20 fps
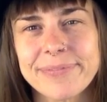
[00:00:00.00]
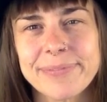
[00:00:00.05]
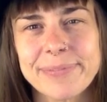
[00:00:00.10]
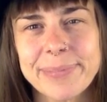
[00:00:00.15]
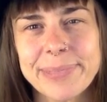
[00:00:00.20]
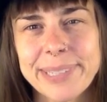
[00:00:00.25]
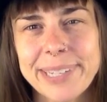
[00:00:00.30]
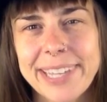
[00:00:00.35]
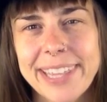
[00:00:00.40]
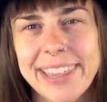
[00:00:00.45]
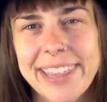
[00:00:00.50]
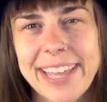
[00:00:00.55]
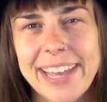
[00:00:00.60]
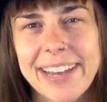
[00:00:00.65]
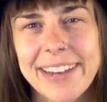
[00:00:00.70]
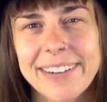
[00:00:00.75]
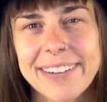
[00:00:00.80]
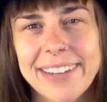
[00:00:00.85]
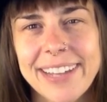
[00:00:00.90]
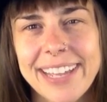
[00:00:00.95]
Breathe
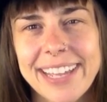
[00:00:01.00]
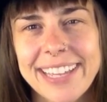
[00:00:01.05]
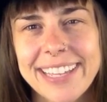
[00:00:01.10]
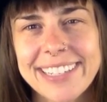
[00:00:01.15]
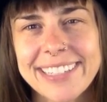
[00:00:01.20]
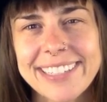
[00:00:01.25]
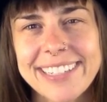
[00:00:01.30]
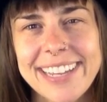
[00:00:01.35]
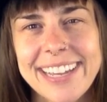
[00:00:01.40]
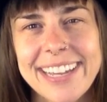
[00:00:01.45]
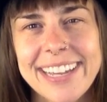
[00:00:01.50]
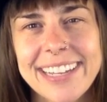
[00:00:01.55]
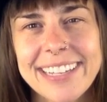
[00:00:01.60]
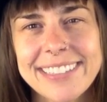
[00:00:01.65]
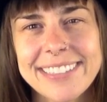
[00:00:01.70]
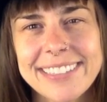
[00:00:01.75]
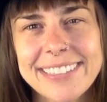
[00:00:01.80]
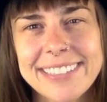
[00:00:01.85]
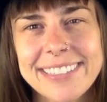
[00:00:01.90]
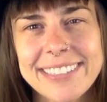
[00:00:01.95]
out and
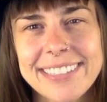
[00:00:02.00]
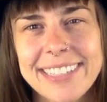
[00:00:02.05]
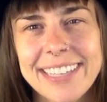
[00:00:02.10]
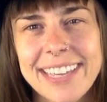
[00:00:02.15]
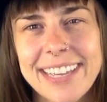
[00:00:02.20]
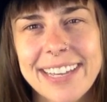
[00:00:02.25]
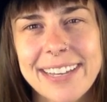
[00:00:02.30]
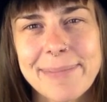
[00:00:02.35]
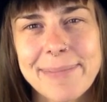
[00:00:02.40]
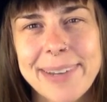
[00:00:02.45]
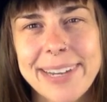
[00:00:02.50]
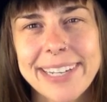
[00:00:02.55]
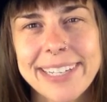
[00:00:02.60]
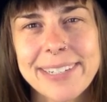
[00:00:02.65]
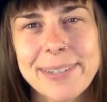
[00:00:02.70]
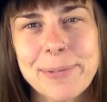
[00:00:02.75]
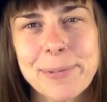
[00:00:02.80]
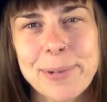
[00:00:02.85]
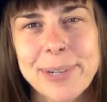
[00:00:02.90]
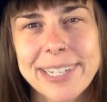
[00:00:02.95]
ask, Am I
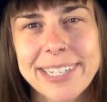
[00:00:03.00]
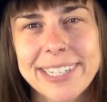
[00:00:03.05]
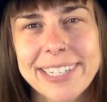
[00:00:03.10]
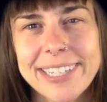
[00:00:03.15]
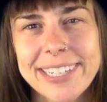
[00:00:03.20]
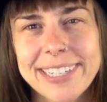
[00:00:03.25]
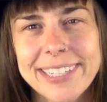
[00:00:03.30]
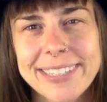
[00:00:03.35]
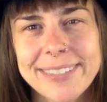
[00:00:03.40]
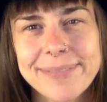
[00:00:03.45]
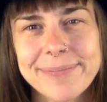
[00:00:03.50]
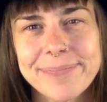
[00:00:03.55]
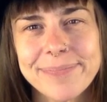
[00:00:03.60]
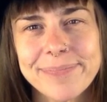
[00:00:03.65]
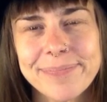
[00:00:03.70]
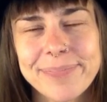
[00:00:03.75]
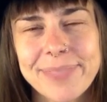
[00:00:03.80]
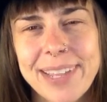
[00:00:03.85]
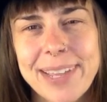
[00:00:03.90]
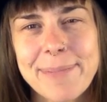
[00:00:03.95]
aware?
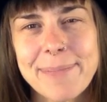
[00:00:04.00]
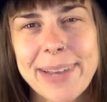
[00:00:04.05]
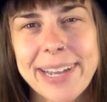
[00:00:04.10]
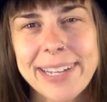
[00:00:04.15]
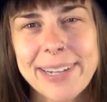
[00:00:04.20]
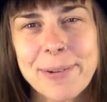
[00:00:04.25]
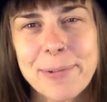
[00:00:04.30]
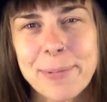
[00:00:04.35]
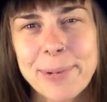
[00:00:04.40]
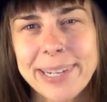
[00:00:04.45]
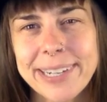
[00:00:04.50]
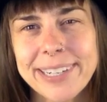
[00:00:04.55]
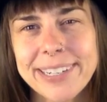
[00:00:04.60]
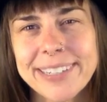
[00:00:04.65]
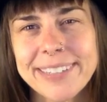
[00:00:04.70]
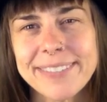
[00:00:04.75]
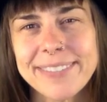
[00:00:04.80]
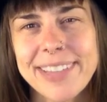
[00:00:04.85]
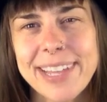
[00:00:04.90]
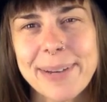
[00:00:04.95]
Am I
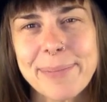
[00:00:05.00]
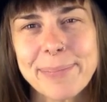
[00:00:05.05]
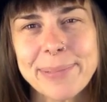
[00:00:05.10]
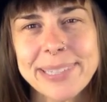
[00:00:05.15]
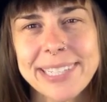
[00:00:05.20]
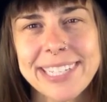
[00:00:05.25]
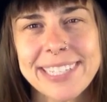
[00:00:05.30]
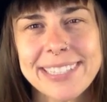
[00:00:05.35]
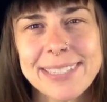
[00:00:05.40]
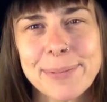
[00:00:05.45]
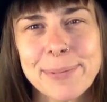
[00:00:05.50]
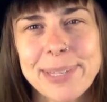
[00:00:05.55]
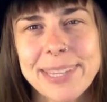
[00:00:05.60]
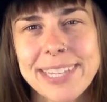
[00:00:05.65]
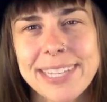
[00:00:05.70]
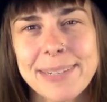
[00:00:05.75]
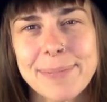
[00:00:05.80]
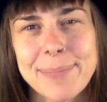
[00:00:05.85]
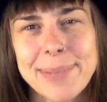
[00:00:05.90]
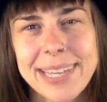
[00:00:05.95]
aware of that place
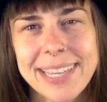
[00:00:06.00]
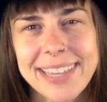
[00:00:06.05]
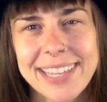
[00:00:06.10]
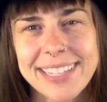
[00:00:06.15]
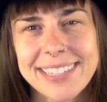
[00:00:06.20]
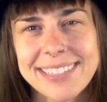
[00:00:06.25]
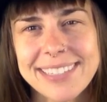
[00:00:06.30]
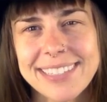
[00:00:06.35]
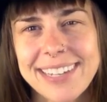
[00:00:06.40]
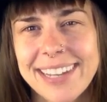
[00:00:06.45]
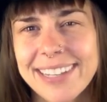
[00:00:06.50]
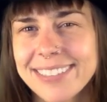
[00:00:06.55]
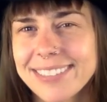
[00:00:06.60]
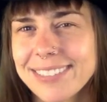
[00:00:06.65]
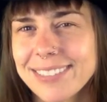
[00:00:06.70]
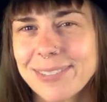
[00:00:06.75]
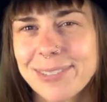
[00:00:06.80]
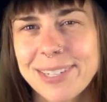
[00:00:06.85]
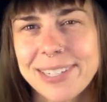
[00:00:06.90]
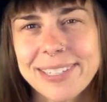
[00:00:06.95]
within me that's not
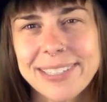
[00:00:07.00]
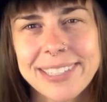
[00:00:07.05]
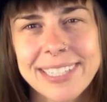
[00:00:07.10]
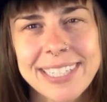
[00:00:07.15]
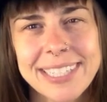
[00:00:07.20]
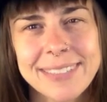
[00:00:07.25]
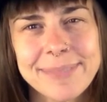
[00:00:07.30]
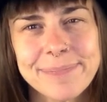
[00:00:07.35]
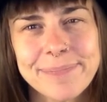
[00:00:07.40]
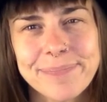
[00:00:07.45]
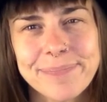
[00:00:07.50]
struggling?